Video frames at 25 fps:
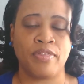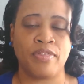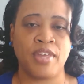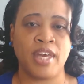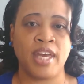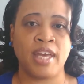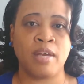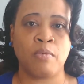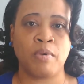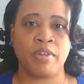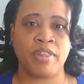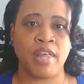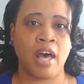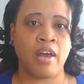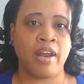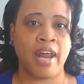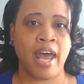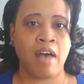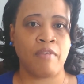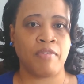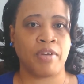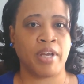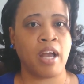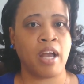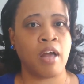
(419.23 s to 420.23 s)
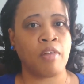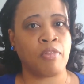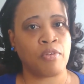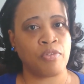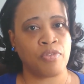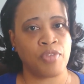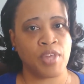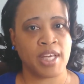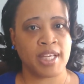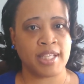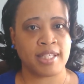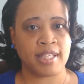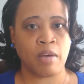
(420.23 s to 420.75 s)
thing without having other
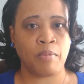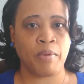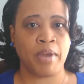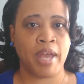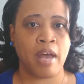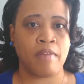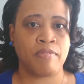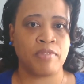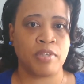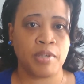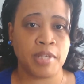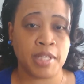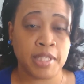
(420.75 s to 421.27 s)
things that we have to